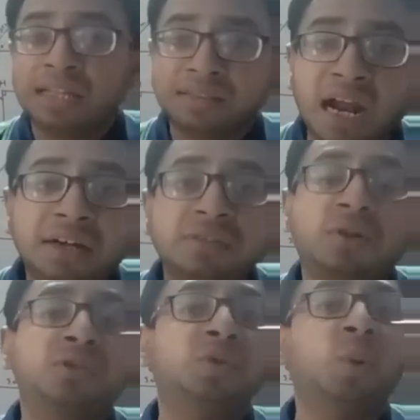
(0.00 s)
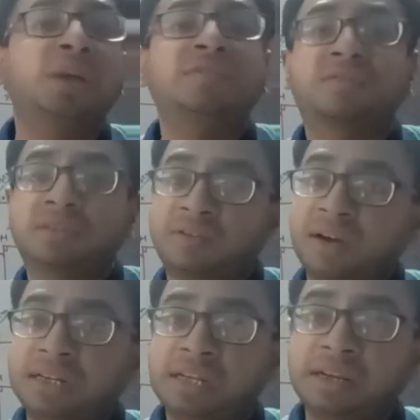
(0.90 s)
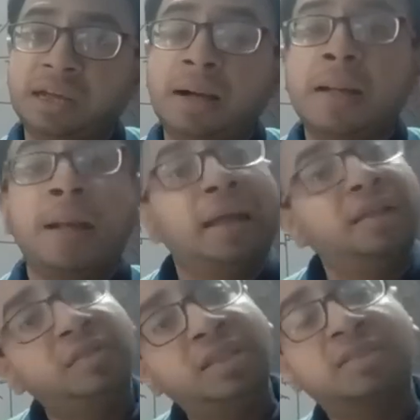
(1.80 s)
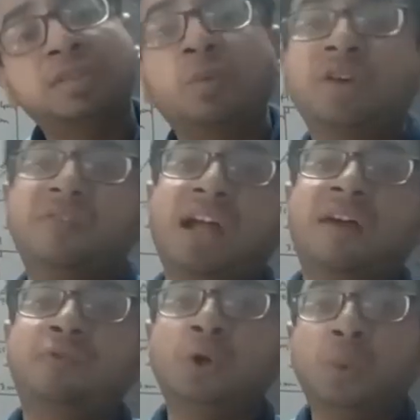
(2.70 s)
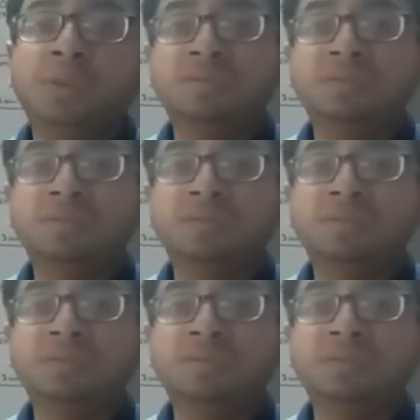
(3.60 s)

That is also one criteria. This is what we have to do in this